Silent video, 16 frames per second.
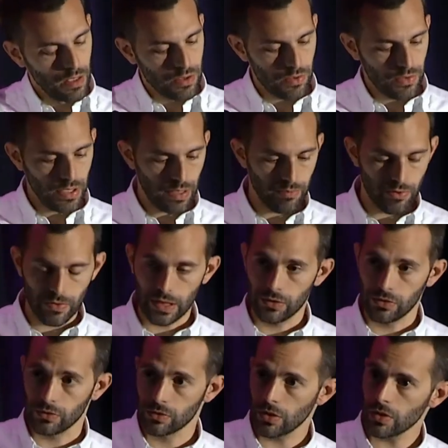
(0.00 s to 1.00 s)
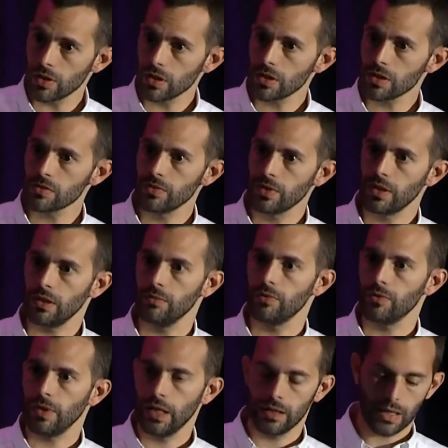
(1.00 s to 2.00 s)
So we can provide tutorials, we can
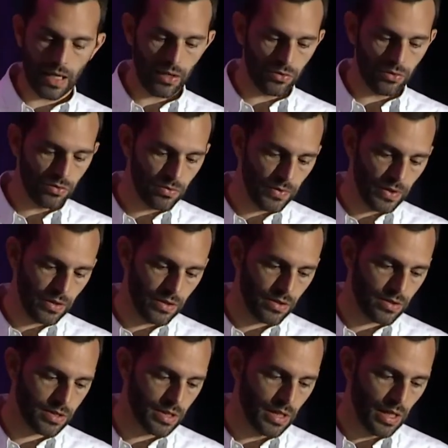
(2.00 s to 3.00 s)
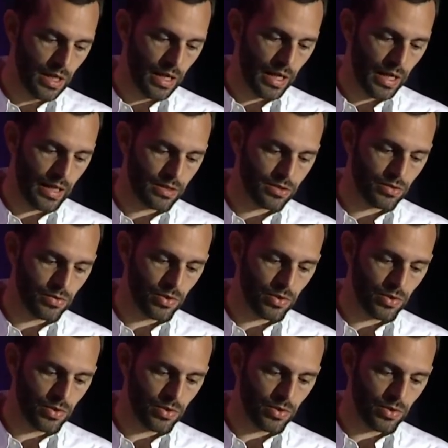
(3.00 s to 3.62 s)
provide how-to videos, and so